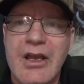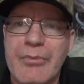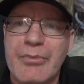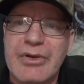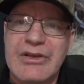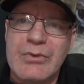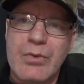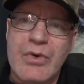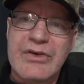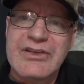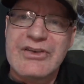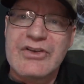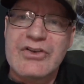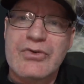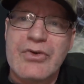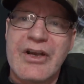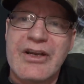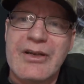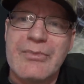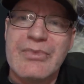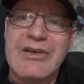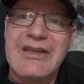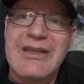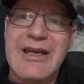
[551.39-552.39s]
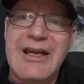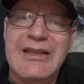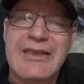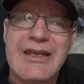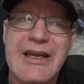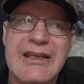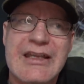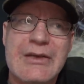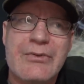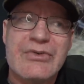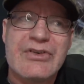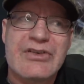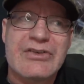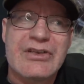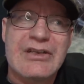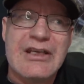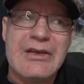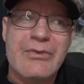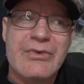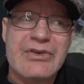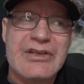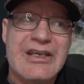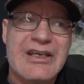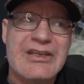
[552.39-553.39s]
But he wasn't trying to be like that. He was
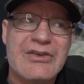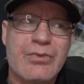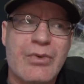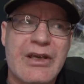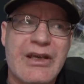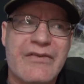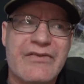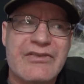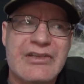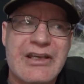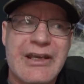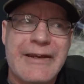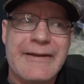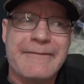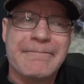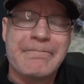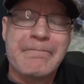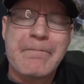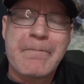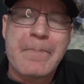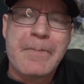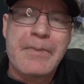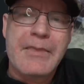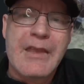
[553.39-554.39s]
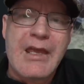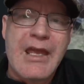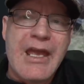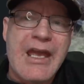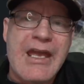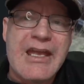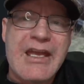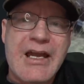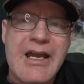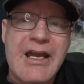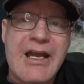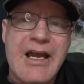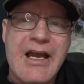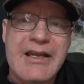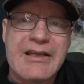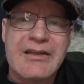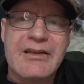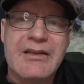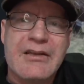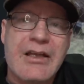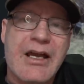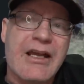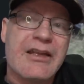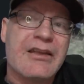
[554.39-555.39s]
he was his way of saying, "Hey, I,
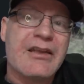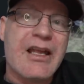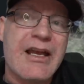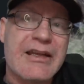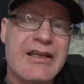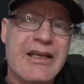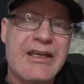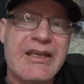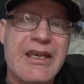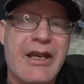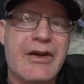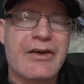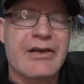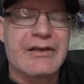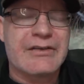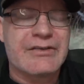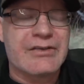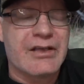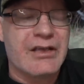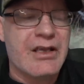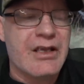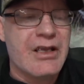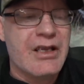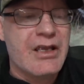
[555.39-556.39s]
I'd I'd like a carrot."